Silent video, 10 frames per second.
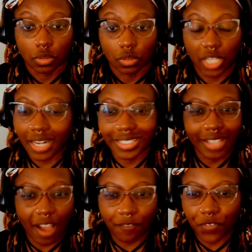That is
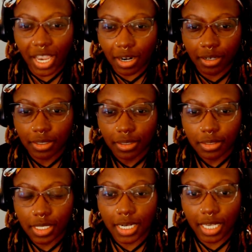not fair
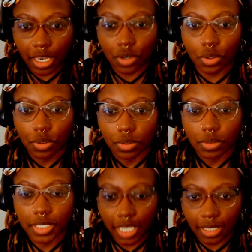to legal
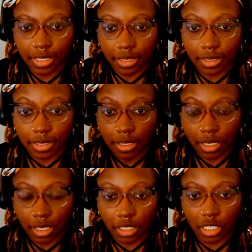citizens
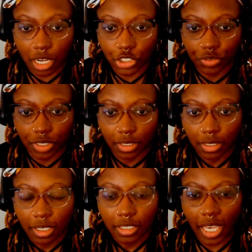in this country
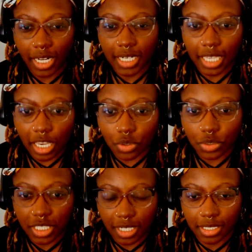that
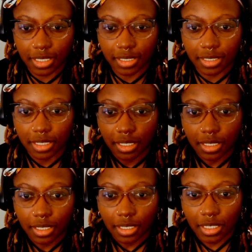illegal citizens
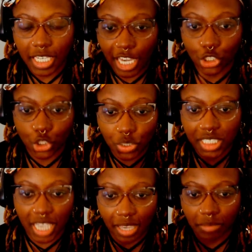can do the
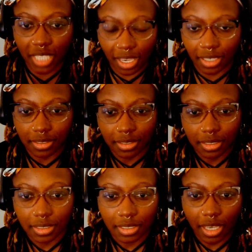same things
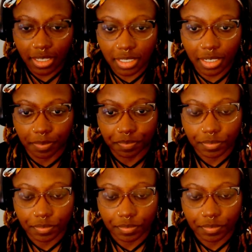as them.